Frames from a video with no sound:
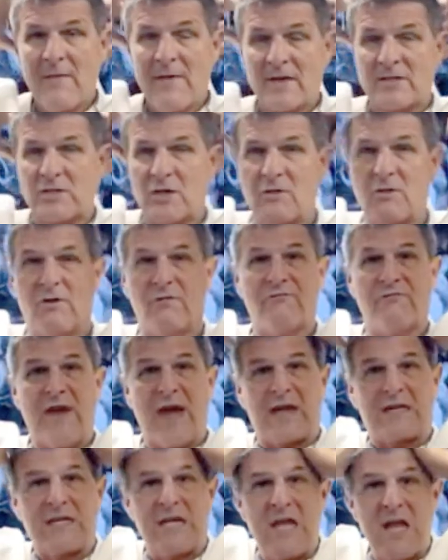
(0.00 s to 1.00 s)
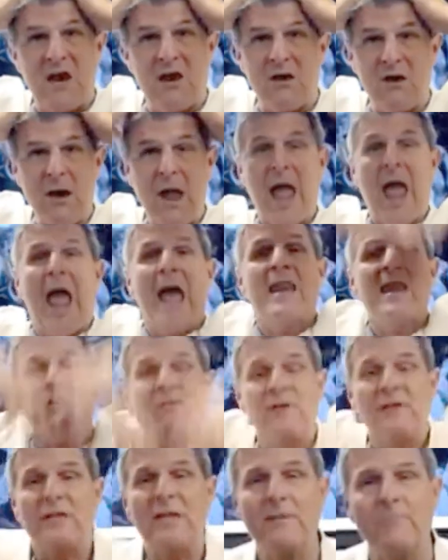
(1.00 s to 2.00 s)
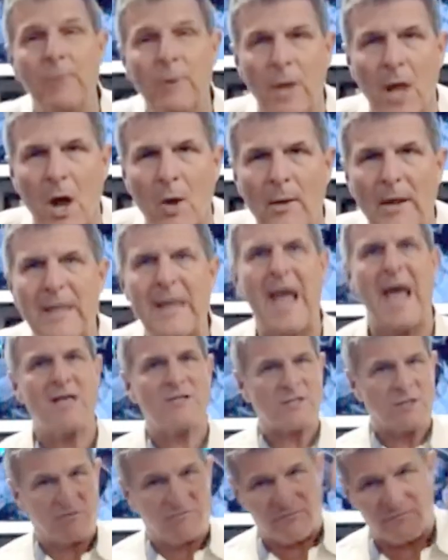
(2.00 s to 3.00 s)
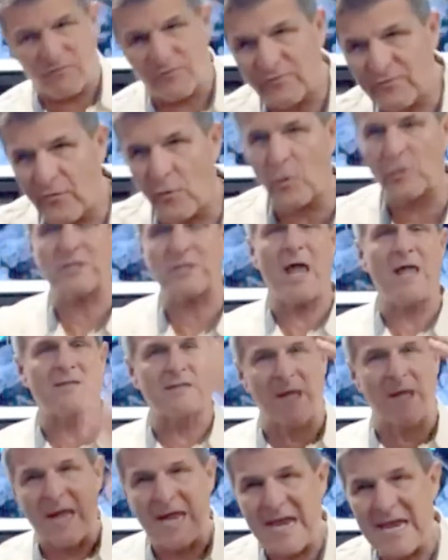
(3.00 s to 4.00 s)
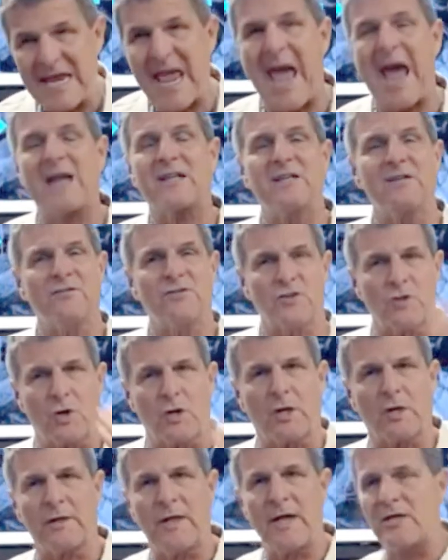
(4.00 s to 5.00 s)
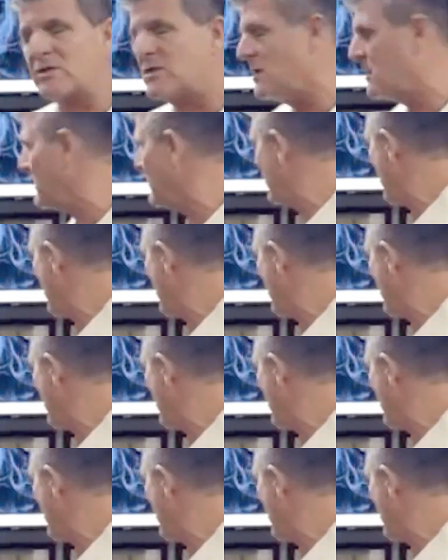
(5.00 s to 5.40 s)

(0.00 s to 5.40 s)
That's going to affect here and everything below it as the inactive circulation of the